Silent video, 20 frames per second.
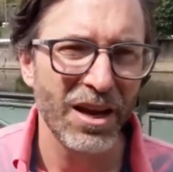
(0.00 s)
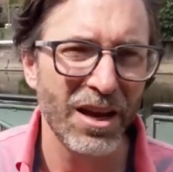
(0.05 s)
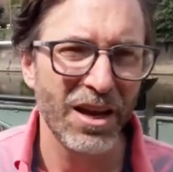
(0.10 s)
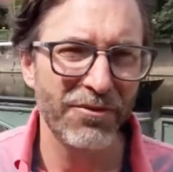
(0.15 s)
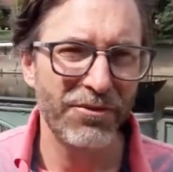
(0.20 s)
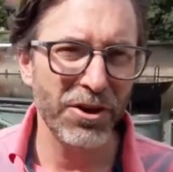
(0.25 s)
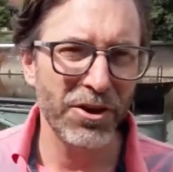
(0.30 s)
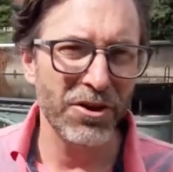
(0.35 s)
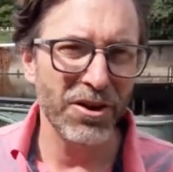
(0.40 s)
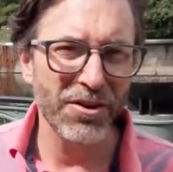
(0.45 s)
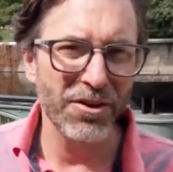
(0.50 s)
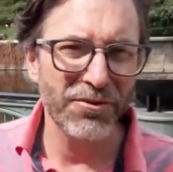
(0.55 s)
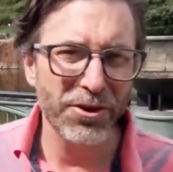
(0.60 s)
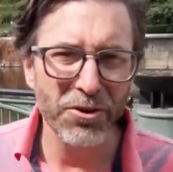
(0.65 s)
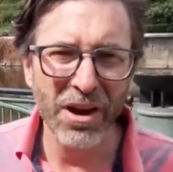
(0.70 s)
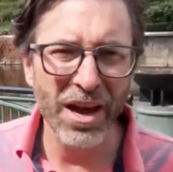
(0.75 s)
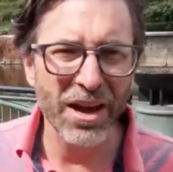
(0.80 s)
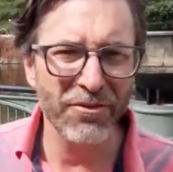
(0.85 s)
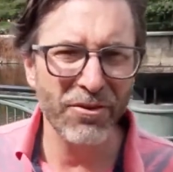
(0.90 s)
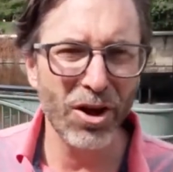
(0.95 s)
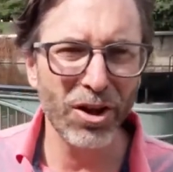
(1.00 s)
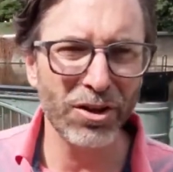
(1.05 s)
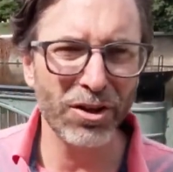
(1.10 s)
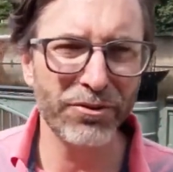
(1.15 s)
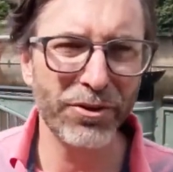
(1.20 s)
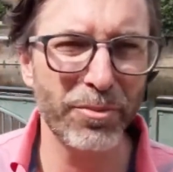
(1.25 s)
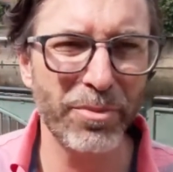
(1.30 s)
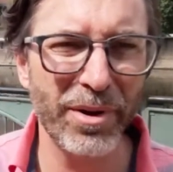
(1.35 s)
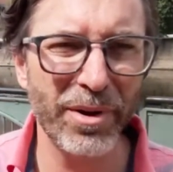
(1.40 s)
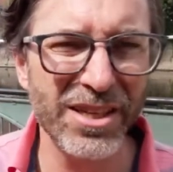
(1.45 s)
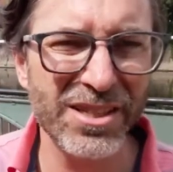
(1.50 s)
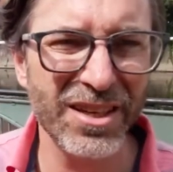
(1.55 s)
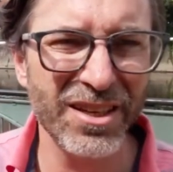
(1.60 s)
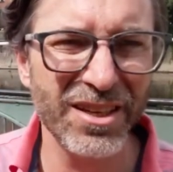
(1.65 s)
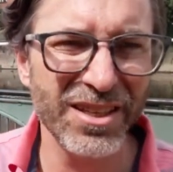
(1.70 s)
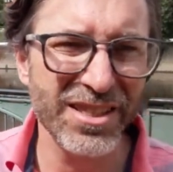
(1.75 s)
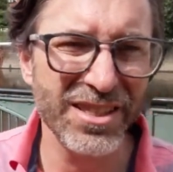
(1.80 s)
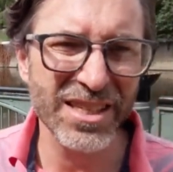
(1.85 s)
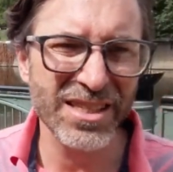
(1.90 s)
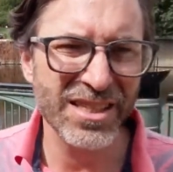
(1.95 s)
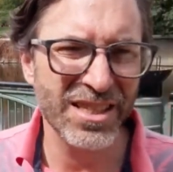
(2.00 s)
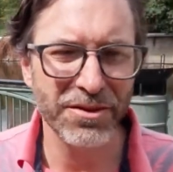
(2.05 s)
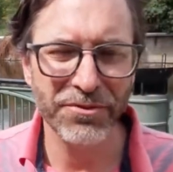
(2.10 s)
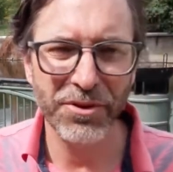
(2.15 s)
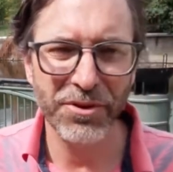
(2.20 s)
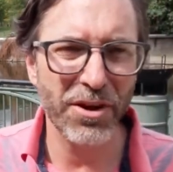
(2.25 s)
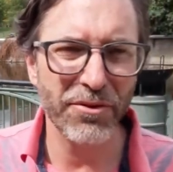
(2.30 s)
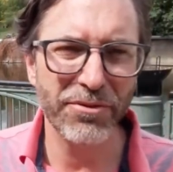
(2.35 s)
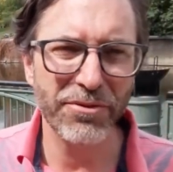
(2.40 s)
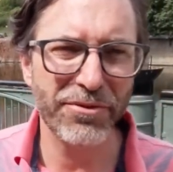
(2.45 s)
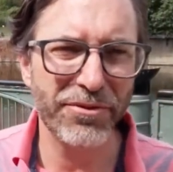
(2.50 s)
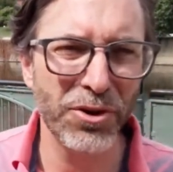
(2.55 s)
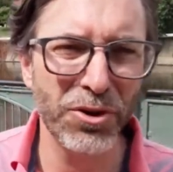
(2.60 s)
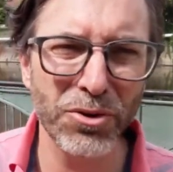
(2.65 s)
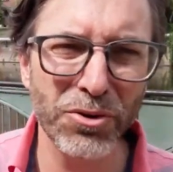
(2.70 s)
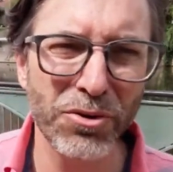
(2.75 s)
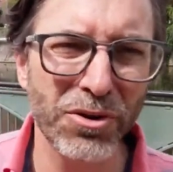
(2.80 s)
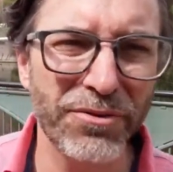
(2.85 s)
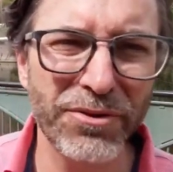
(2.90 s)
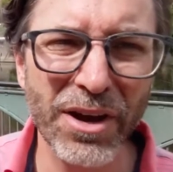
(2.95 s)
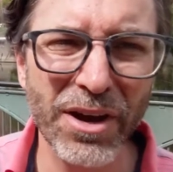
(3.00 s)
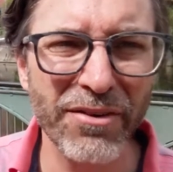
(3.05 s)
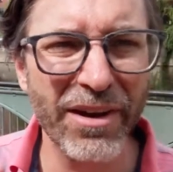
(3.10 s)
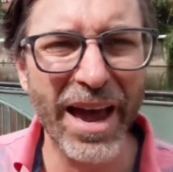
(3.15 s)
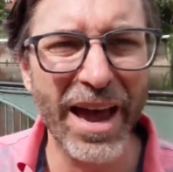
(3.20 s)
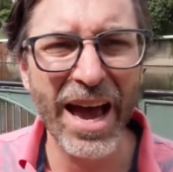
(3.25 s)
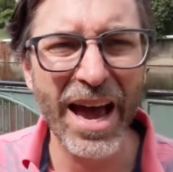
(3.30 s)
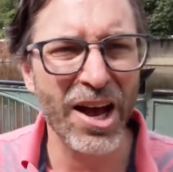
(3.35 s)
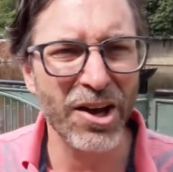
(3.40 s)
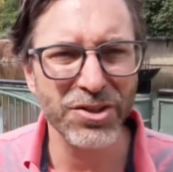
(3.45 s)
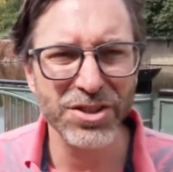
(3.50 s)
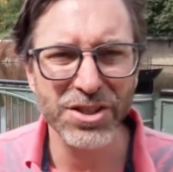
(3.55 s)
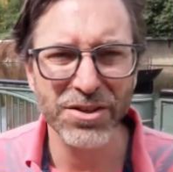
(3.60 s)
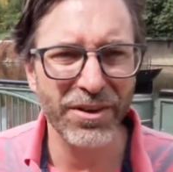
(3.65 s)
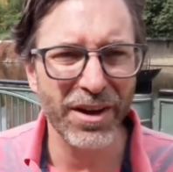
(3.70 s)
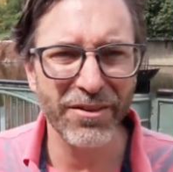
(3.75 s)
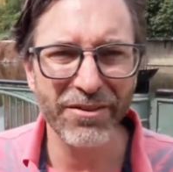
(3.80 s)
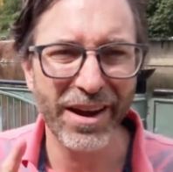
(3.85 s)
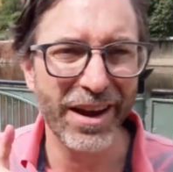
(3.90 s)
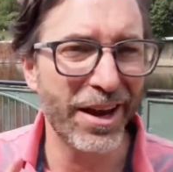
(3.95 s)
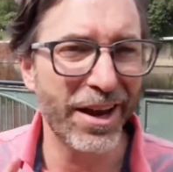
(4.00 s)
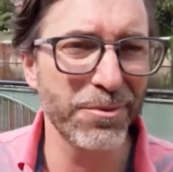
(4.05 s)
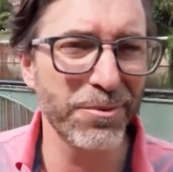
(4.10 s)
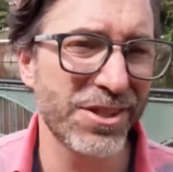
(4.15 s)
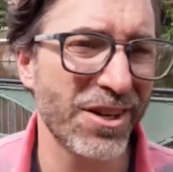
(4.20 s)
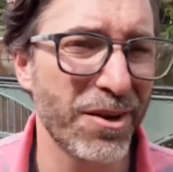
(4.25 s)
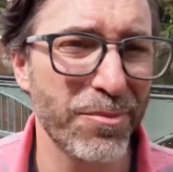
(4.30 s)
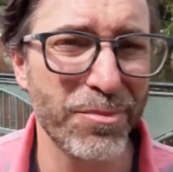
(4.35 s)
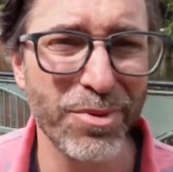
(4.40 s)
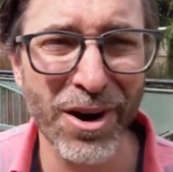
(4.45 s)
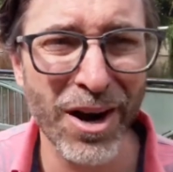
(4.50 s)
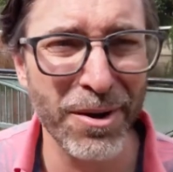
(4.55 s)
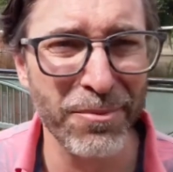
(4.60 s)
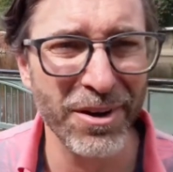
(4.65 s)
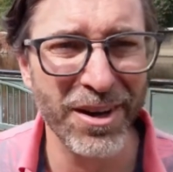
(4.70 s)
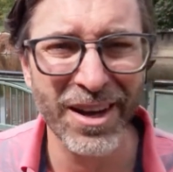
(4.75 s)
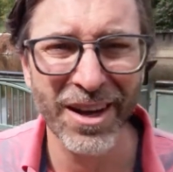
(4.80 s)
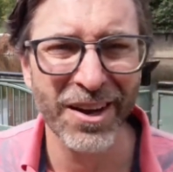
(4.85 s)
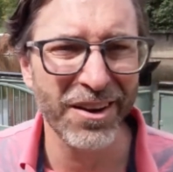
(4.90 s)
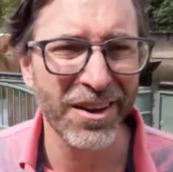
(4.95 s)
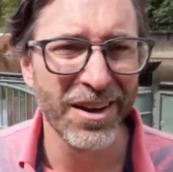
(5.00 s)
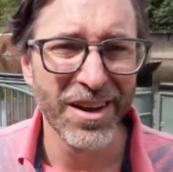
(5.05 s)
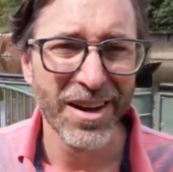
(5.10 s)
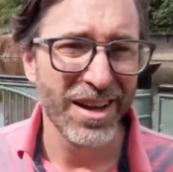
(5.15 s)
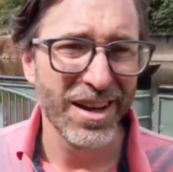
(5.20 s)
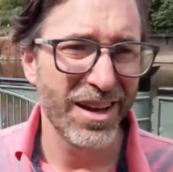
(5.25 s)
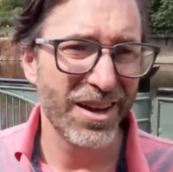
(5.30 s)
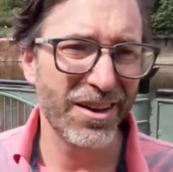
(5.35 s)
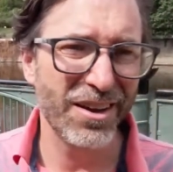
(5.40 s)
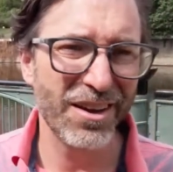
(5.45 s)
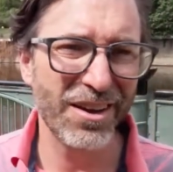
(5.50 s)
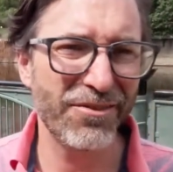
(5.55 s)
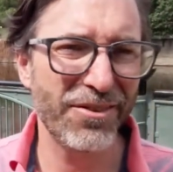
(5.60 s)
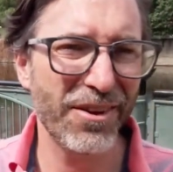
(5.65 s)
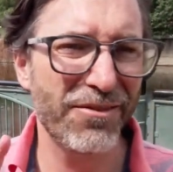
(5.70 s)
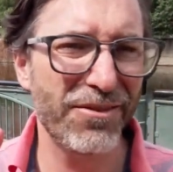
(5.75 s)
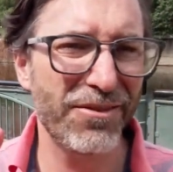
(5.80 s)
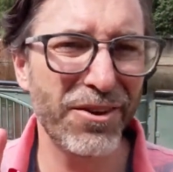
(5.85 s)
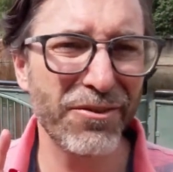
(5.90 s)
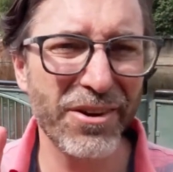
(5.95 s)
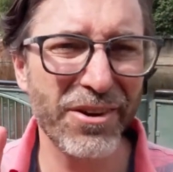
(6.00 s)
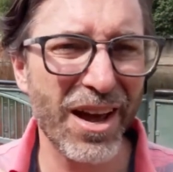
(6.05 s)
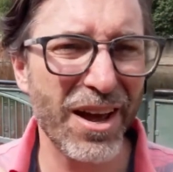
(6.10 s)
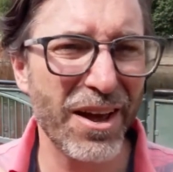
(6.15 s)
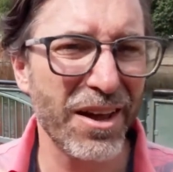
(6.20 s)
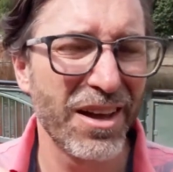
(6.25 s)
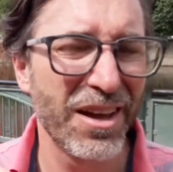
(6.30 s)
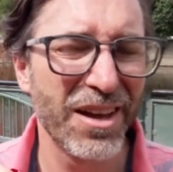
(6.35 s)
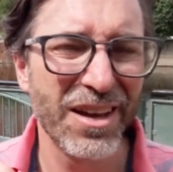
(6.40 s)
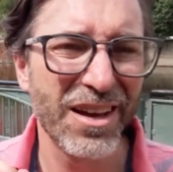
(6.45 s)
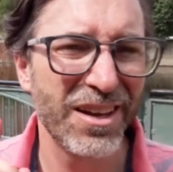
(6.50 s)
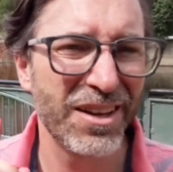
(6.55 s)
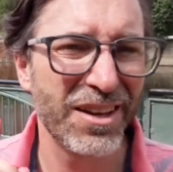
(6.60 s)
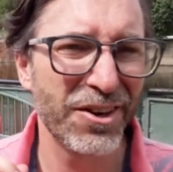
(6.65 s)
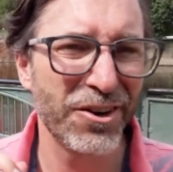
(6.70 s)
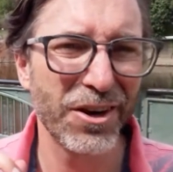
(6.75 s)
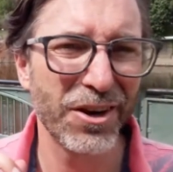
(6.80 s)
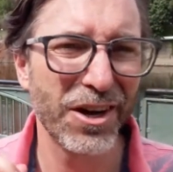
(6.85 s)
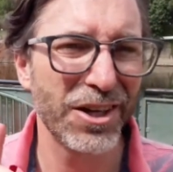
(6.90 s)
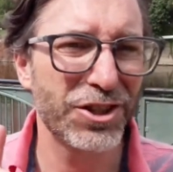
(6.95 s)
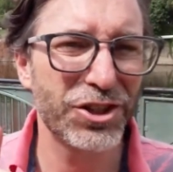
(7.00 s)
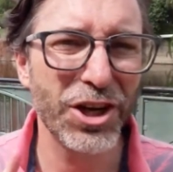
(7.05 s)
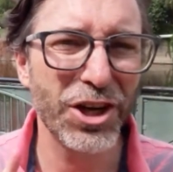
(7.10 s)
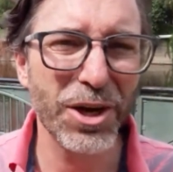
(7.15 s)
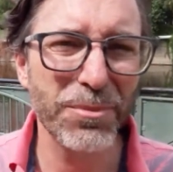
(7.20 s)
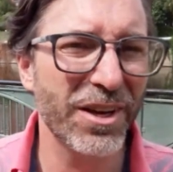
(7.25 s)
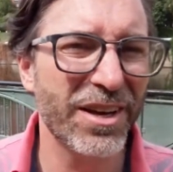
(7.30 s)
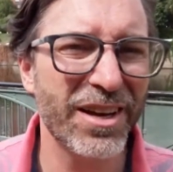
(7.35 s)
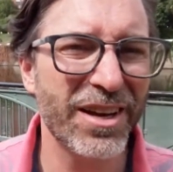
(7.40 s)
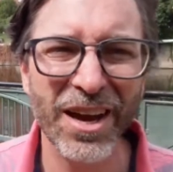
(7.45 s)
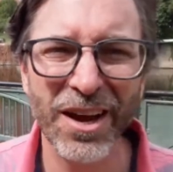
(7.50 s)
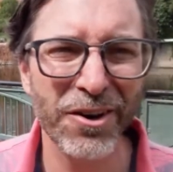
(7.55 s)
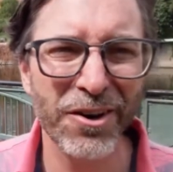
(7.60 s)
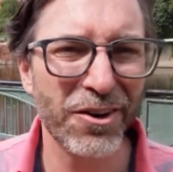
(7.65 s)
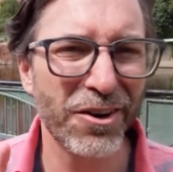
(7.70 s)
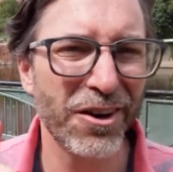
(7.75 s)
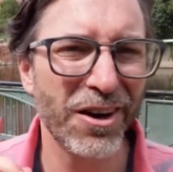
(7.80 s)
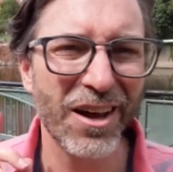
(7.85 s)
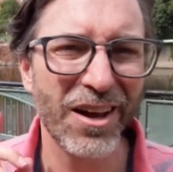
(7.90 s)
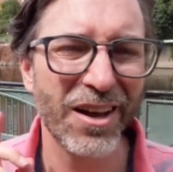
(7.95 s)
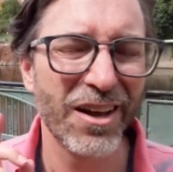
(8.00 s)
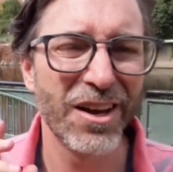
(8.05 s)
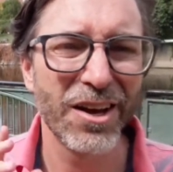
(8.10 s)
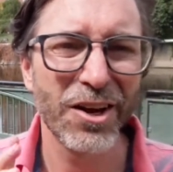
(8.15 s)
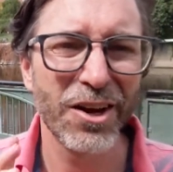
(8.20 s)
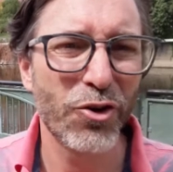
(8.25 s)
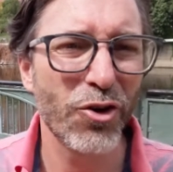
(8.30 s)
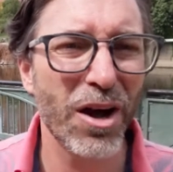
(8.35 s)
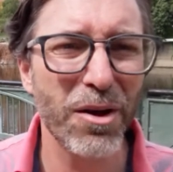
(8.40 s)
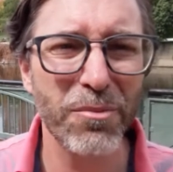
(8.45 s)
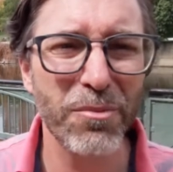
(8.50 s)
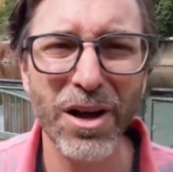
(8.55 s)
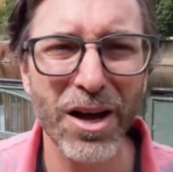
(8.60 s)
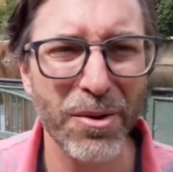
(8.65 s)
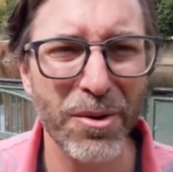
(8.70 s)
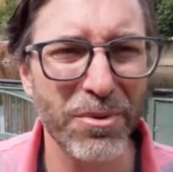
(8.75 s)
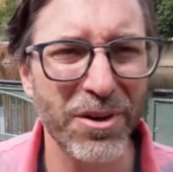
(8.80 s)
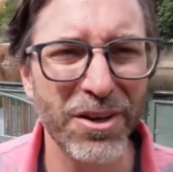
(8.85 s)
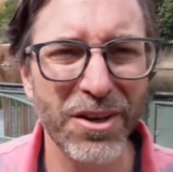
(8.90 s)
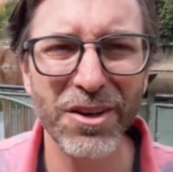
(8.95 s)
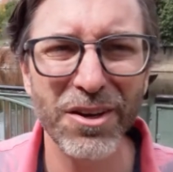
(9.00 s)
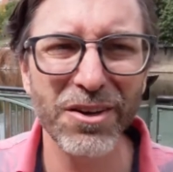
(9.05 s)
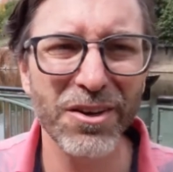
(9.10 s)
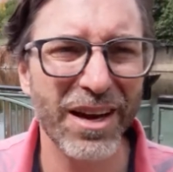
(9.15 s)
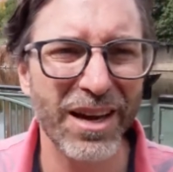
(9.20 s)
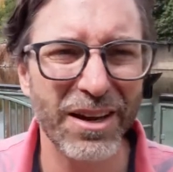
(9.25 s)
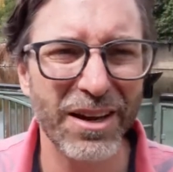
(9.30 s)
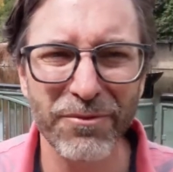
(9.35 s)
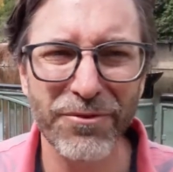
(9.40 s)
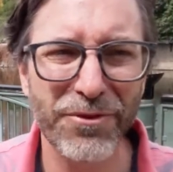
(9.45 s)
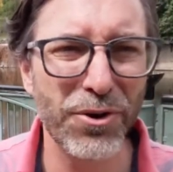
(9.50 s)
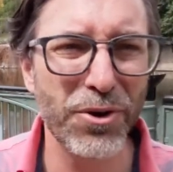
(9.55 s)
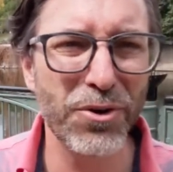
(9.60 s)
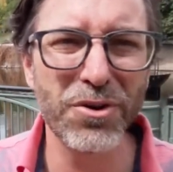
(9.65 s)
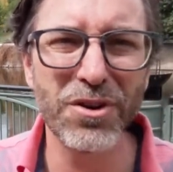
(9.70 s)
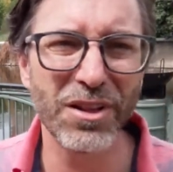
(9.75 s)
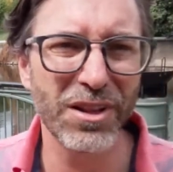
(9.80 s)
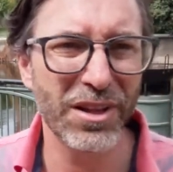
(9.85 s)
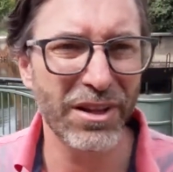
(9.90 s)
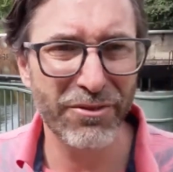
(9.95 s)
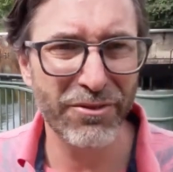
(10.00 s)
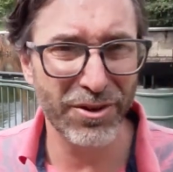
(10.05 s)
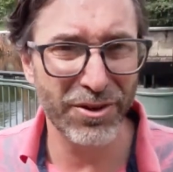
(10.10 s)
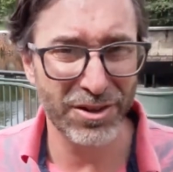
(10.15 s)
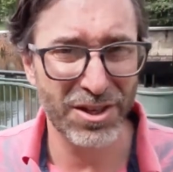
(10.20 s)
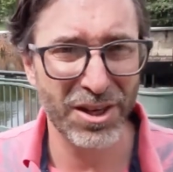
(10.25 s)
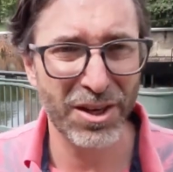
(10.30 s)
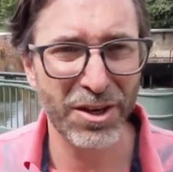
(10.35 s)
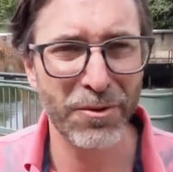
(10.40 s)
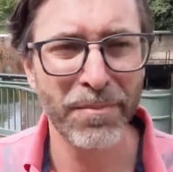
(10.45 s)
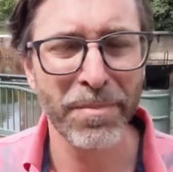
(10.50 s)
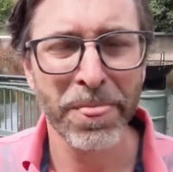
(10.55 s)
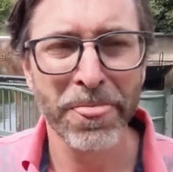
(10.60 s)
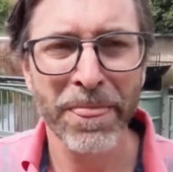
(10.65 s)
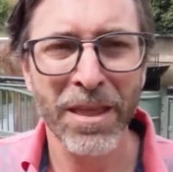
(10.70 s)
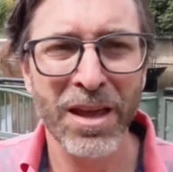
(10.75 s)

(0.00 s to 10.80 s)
If you, if you have all of your basic necessities, if you have food, if you have a house, if you have an Amazon Prime account, if, if you've got you know a Shipt account or a Grubhub and you're getting food delivered to you,